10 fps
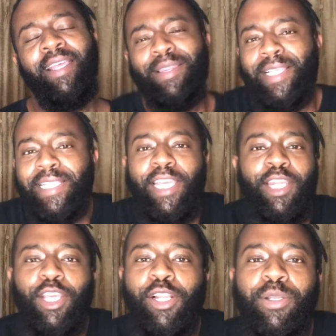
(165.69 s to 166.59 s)
This can
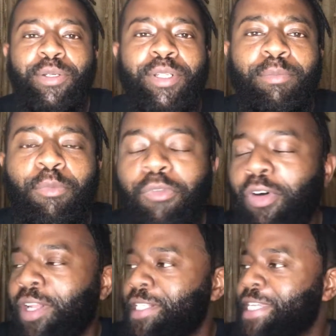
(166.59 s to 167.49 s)
include
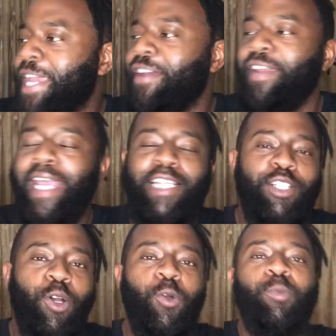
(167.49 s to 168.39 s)
volunteering at an
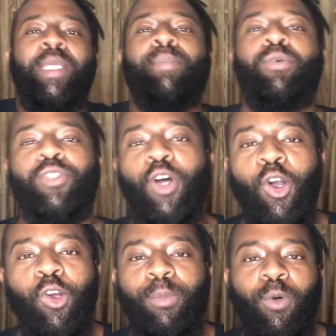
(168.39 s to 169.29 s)
old people's
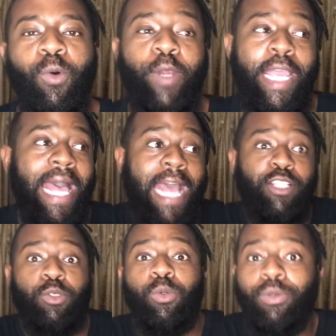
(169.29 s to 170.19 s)
home or at
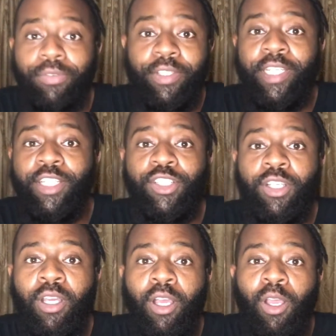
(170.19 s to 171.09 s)
an orphanage,
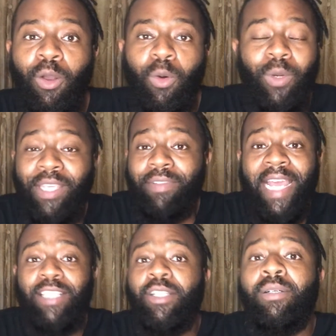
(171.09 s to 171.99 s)
or even
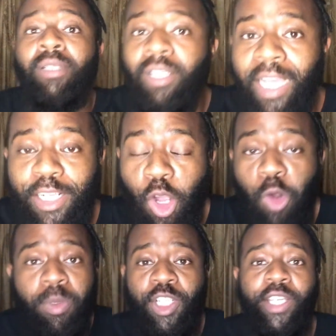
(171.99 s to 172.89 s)
at a
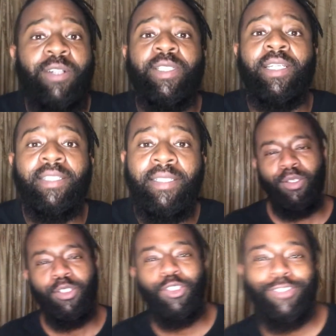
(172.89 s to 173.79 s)
homeless shelter.
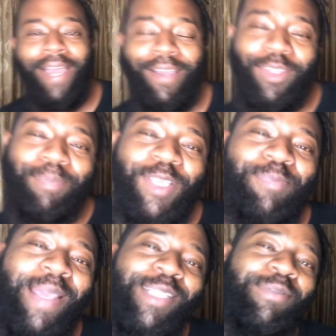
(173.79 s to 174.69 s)
You try on the
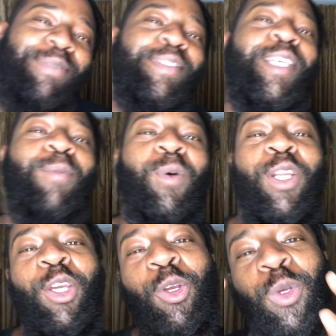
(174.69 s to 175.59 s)
perspective of someone
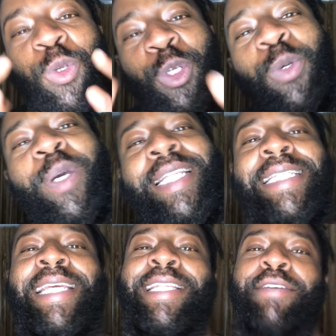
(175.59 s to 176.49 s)
who you had
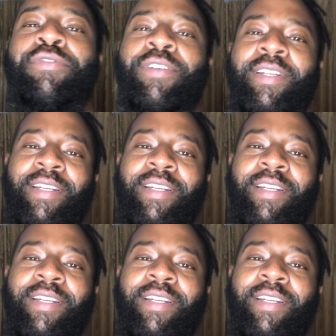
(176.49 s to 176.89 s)
seen different.